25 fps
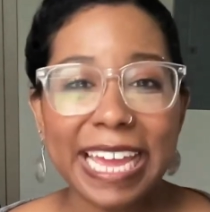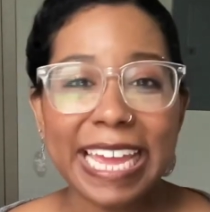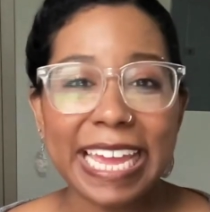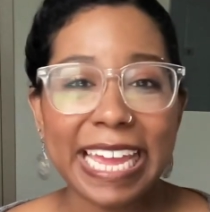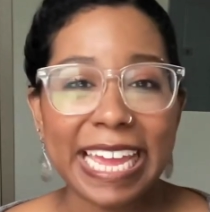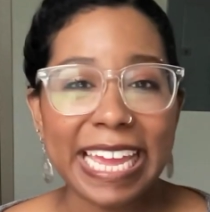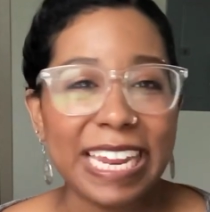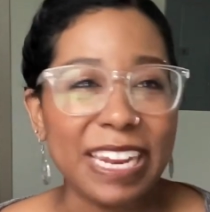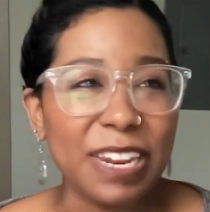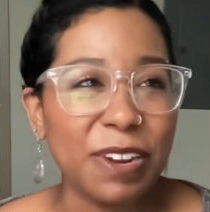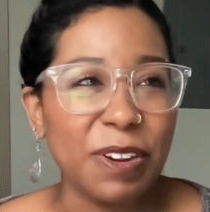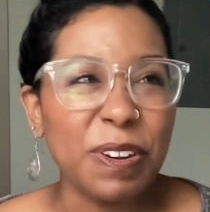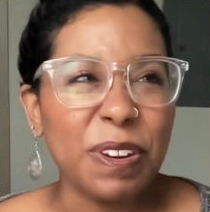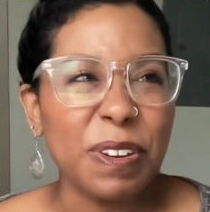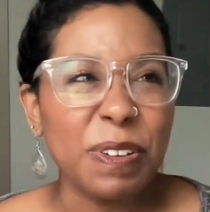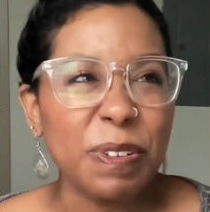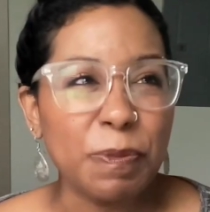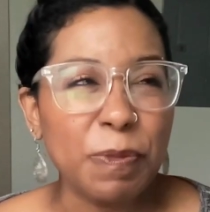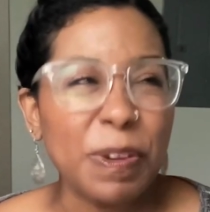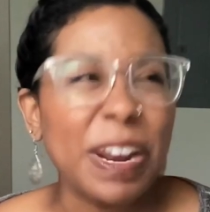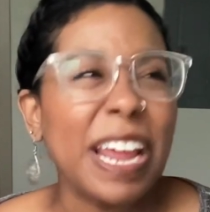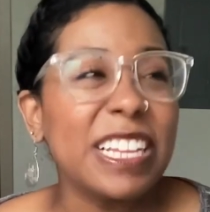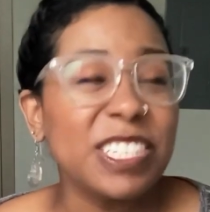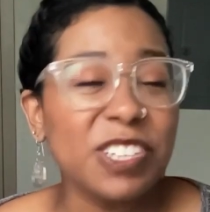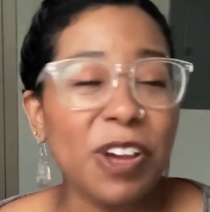
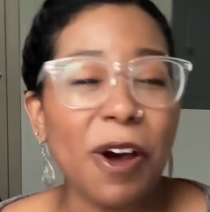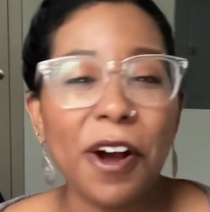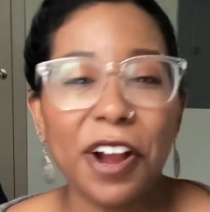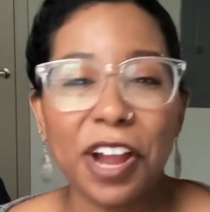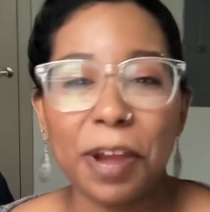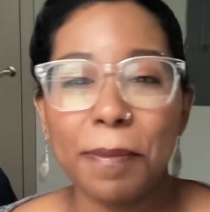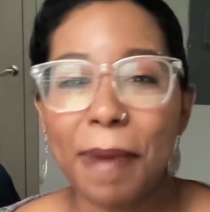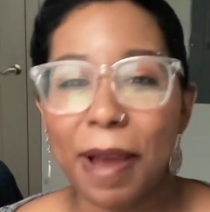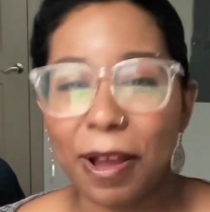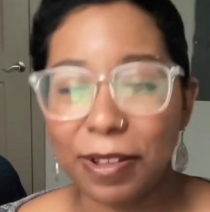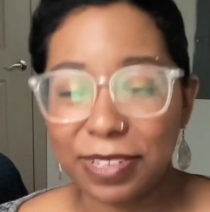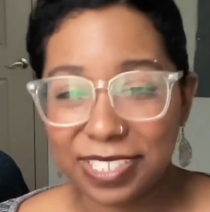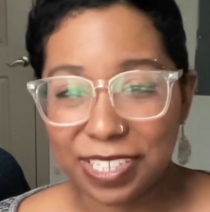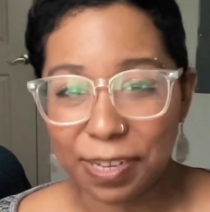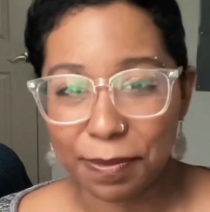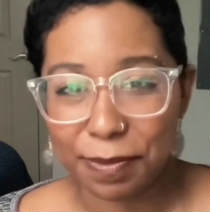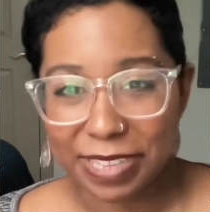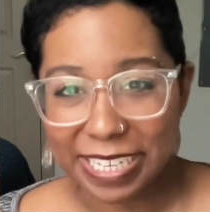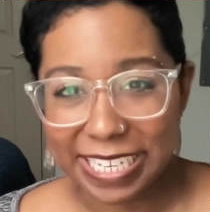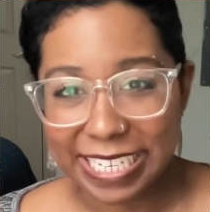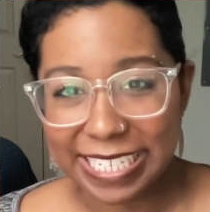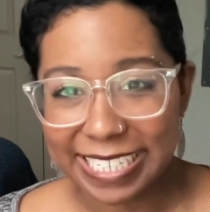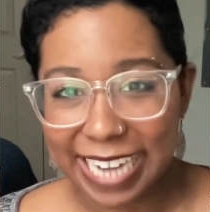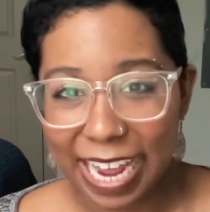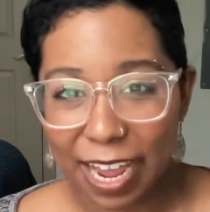when I talk about some of
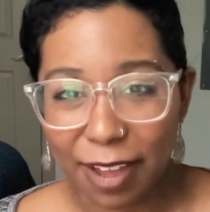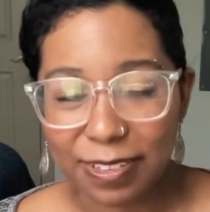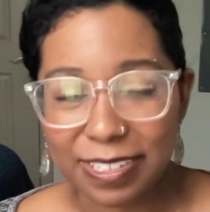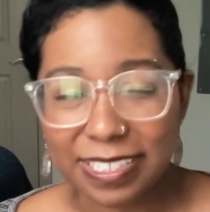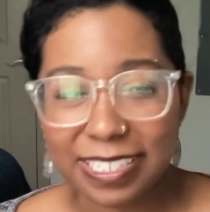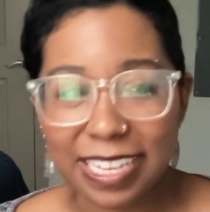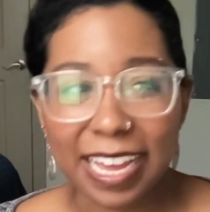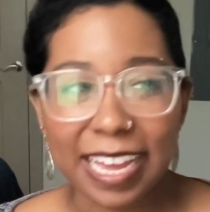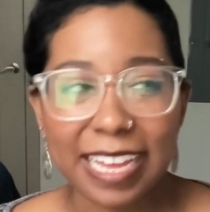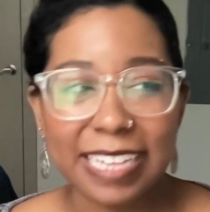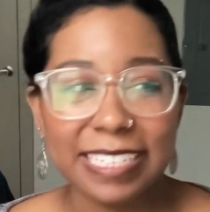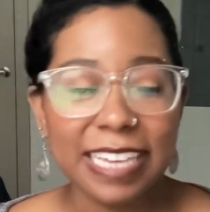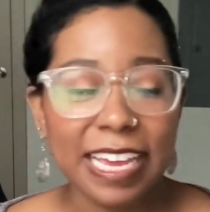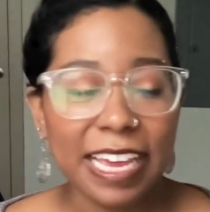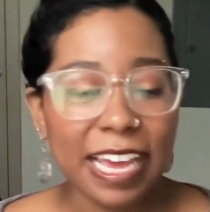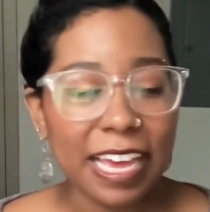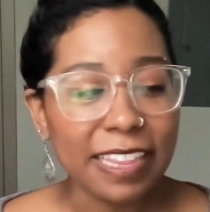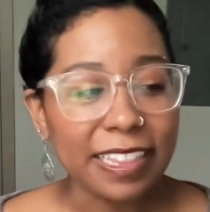these downsides.